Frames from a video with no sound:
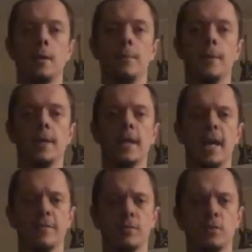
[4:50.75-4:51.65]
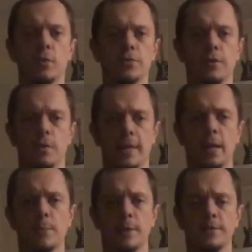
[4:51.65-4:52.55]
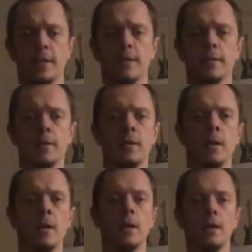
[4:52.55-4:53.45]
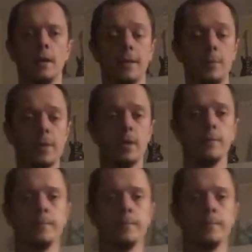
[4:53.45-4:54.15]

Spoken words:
Being careful not to lock the elbows out. And there we go.